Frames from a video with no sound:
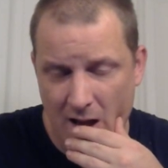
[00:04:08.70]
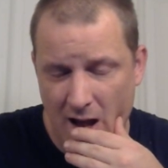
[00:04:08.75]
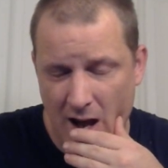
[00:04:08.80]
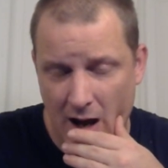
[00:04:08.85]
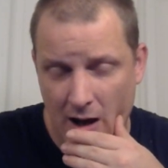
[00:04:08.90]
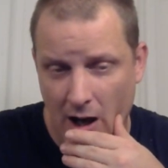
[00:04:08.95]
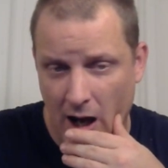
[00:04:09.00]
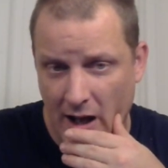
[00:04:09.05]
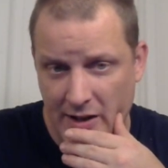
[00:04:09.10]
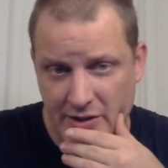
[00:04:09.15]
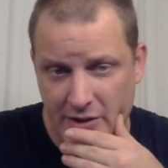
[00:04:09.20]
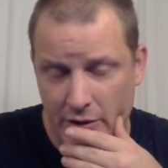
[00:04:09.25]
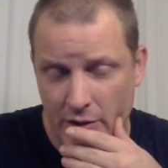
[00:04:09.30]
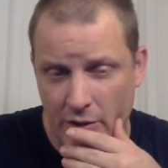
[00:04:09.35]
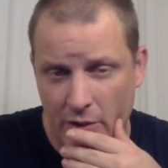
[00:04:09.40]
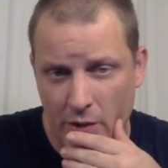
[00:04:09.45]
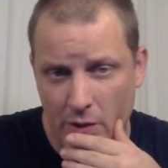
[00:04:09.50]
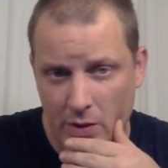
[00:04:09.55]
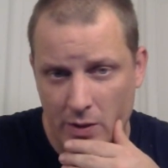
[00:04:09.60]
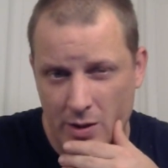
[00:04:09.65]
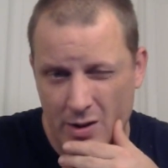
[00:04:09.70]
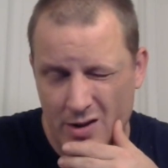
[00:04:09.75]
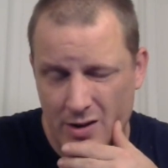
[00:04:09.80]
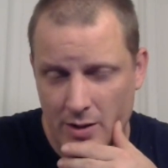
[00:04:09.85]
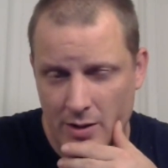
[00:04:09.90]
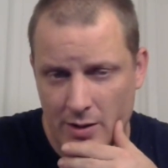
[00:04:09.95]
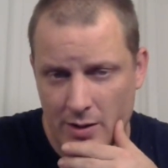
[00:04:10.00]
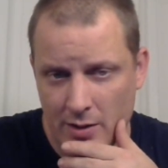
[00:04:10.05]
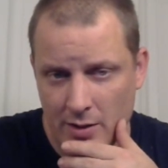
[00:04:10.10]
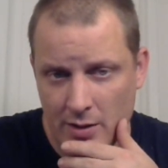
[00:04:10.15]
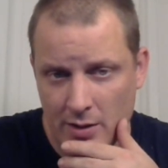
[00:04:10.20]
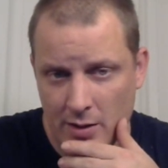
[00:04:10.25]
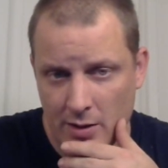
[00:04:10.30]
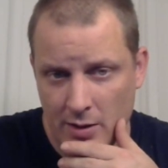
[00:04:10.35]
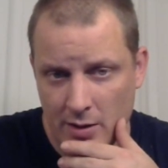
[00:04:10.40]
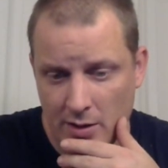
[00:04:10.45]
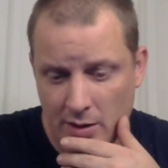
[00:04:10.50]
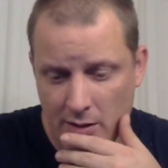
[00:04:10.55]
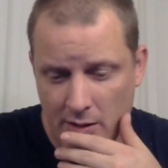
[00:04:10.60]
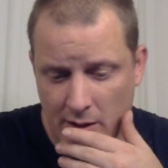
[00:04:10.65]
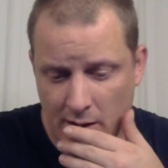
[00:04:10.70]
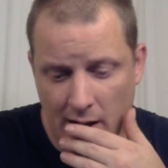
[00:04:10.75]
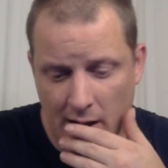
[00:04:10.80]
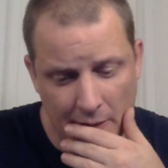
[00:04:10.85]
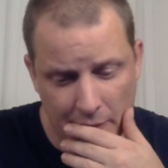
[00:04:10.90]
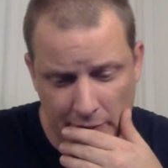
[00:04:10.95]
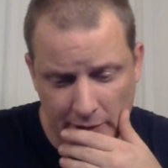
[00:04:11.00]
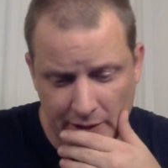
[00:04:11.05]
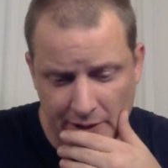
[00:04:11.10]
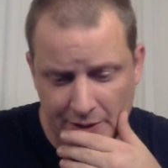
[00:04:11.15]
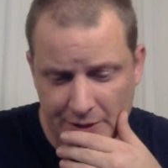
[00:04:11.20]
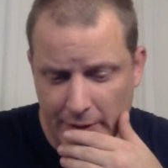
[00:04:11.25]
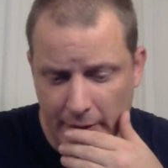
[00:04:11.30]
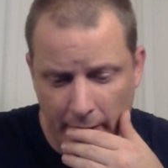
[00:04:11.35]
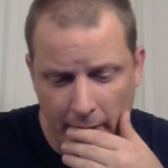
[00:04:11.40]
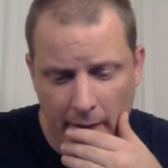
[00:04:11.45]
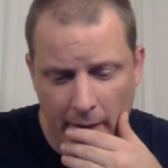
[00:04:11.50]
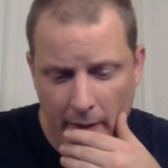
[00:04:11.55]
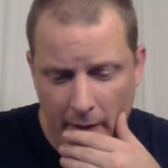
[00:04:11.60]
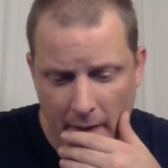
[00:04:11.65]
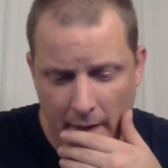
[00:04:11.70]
I do. I really do.